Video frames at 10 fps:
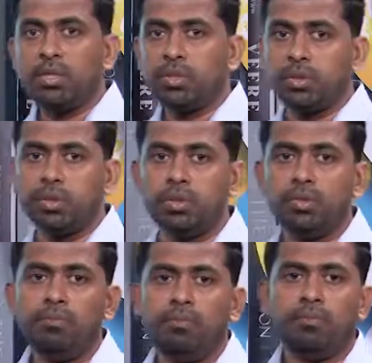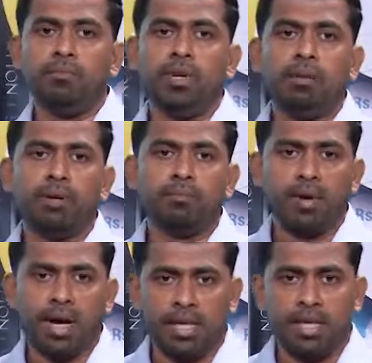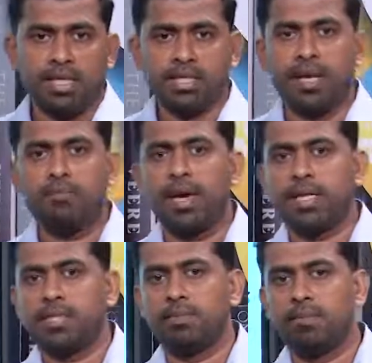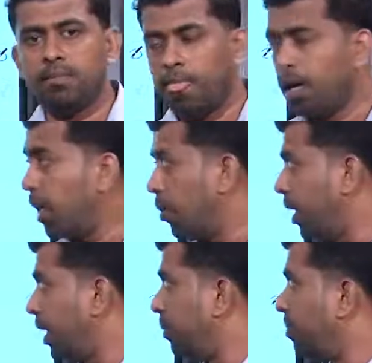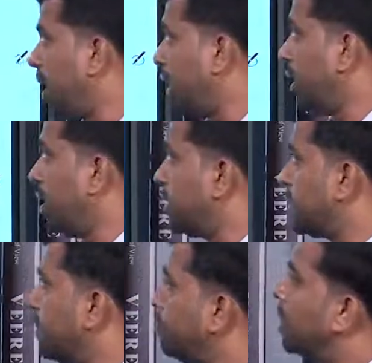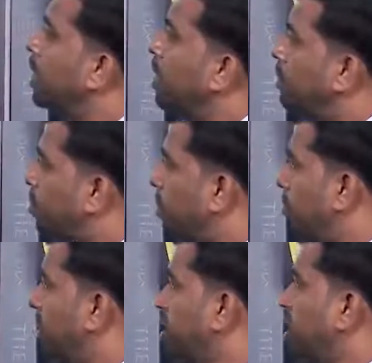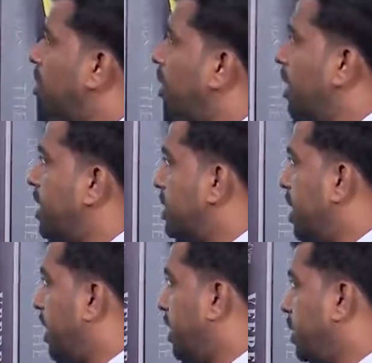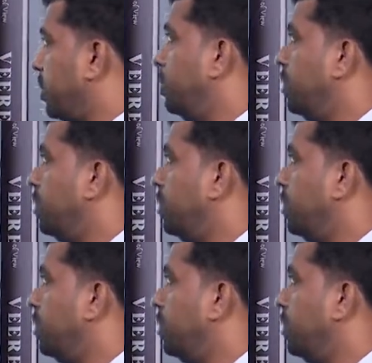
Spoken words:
2 minimum partners and maximum 20 partners. Fraud Prevention Ordinance related to